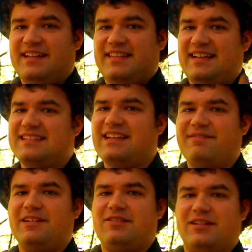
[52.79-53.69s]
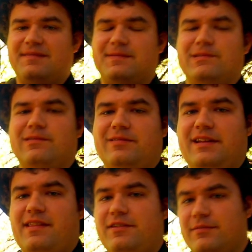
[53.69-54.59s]
That's not a very long focal
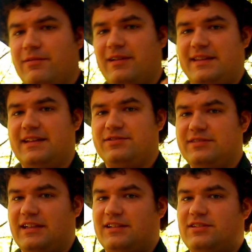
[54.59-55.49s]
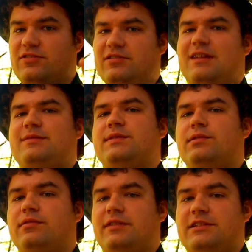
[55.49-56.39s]
range. And you'd be right, that's only a 2 times
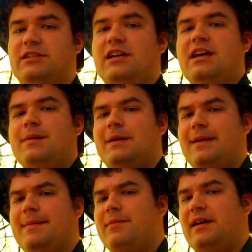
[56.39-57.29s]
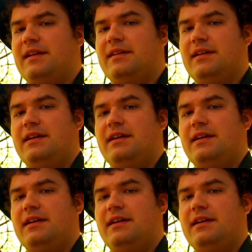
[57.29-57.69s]
focal range. But keep in mind,